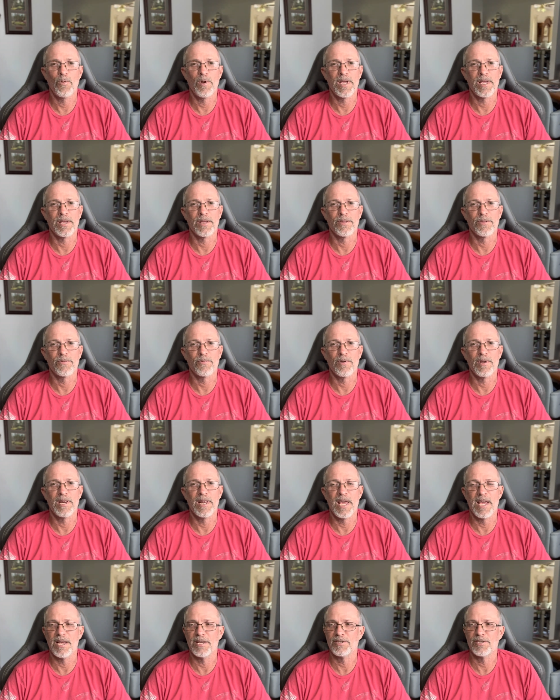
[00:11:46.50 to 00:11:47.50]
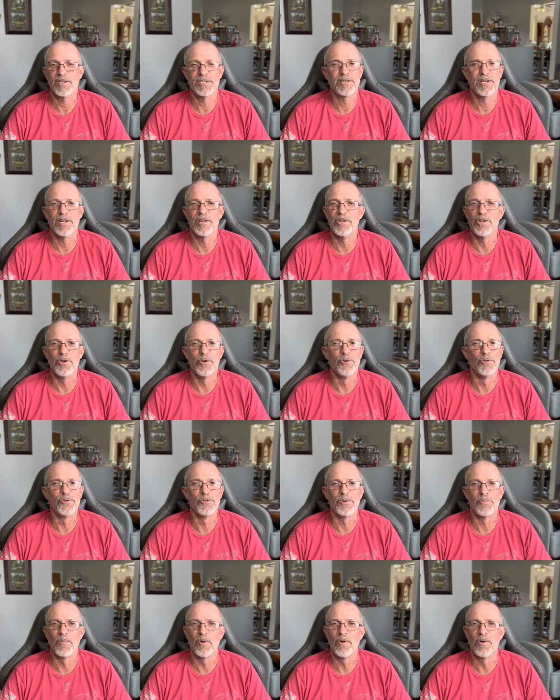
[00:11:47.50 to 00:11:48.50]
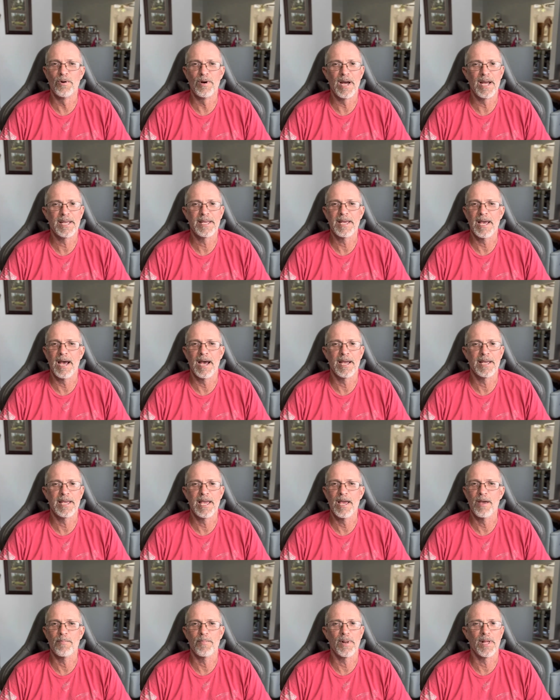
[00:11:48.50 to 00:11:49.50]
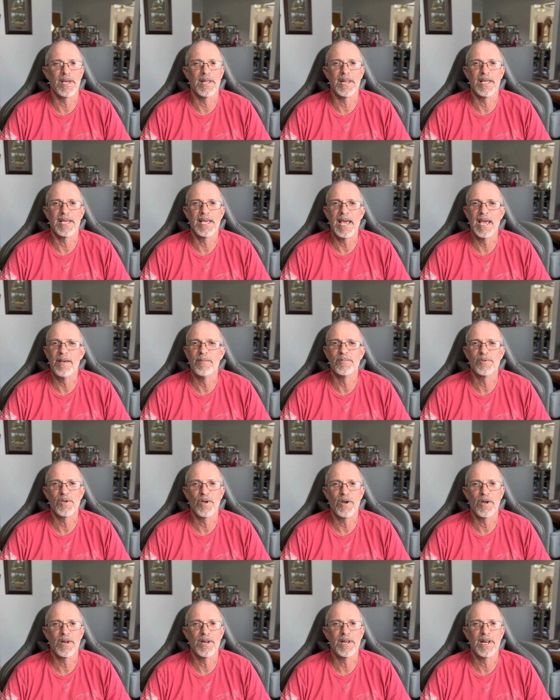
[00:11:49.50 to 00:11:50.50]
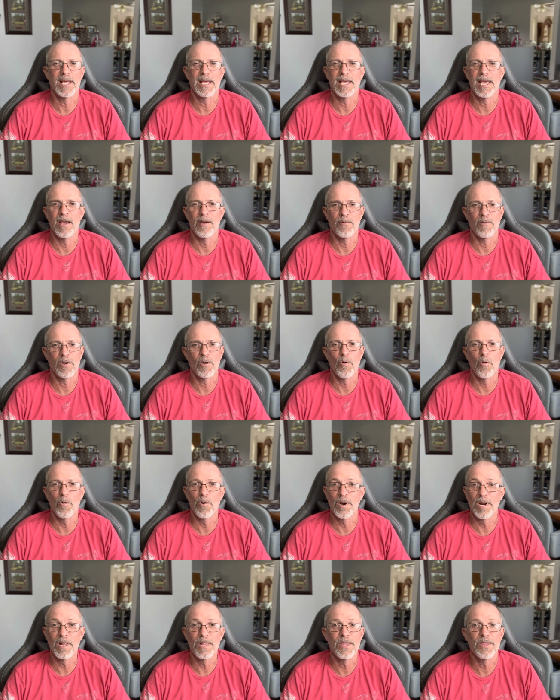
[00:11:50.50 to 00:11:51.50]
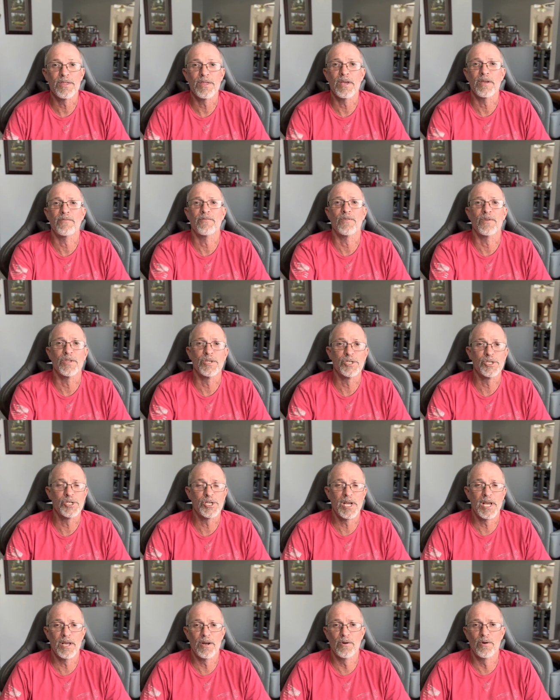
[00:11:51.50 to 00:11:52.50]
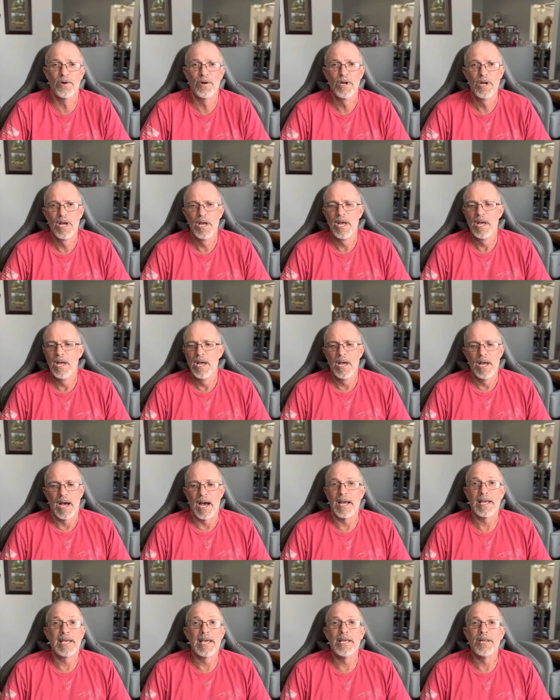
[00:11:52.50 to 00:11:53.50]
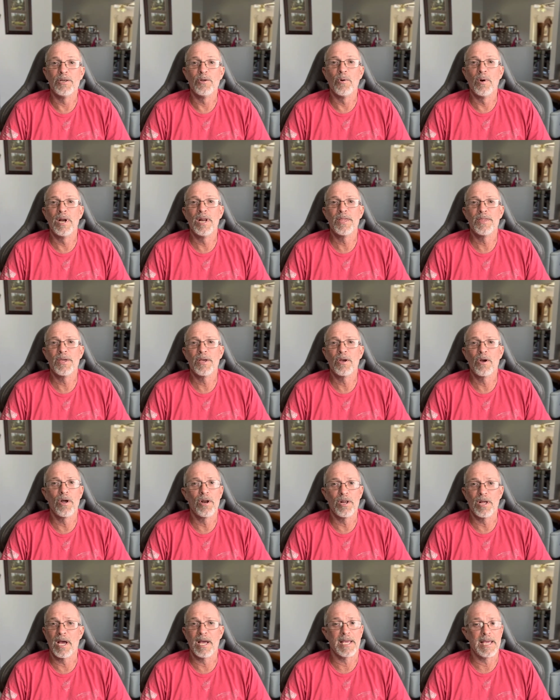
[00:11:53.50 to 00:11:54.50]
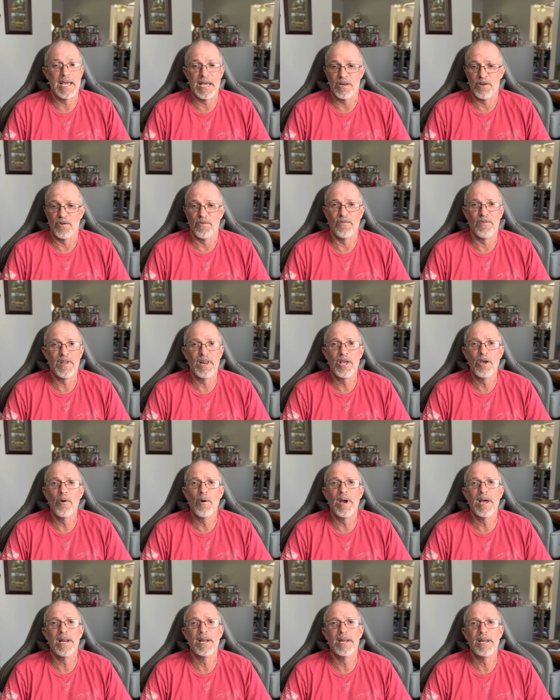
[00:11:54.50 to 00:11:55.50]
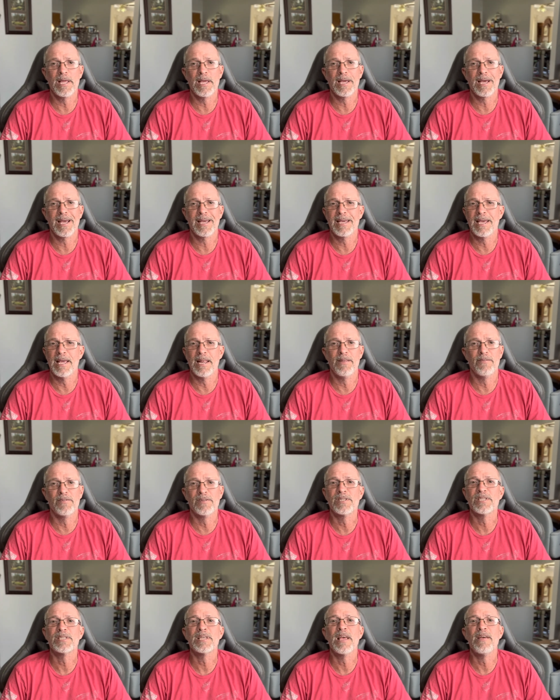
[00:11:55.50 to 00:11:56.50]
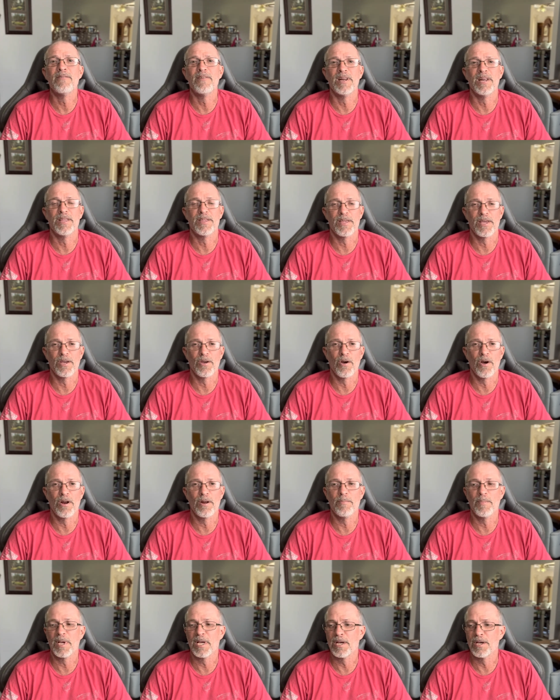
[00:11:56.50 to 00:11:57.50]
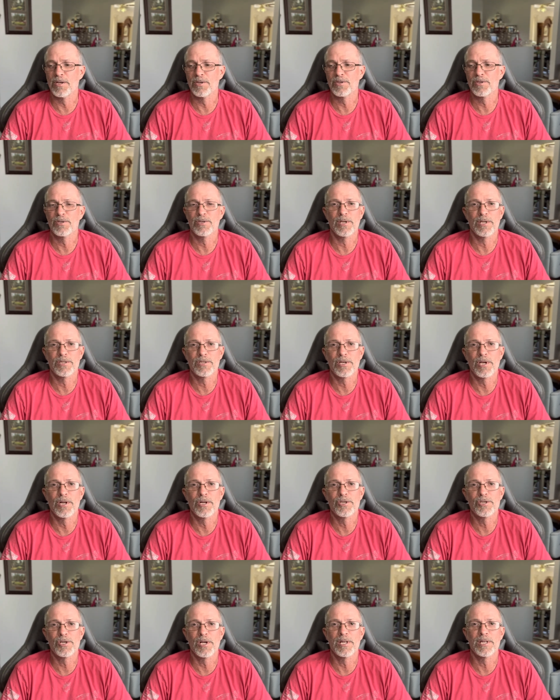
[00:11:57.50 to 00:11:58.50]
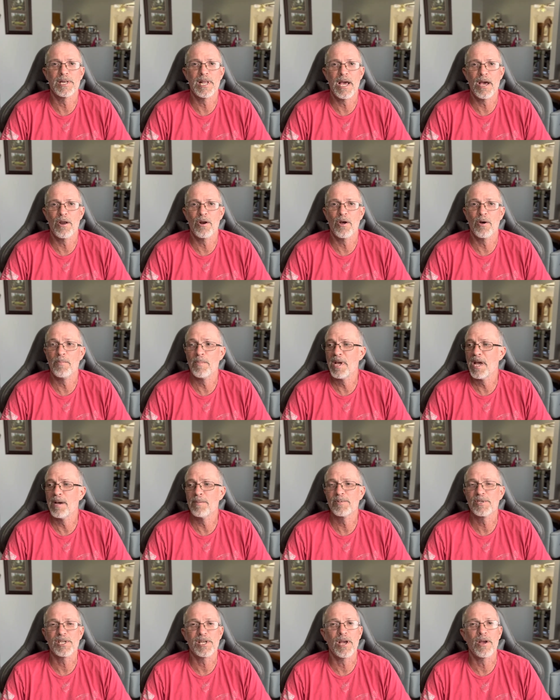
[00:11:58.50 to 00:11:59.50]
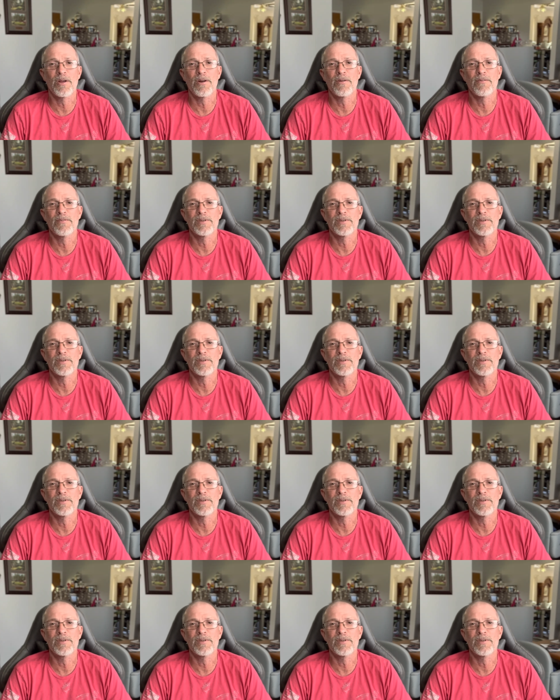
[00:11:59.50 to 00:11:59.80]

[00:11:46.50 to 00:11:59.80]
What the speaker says: and 3 days. It's unusable. I can't play any games on it. I can't record anything for the channel. I can't do anything on it. I can't do video editing. I can't even save anything on it because it's going to shut down on me. I'm scared every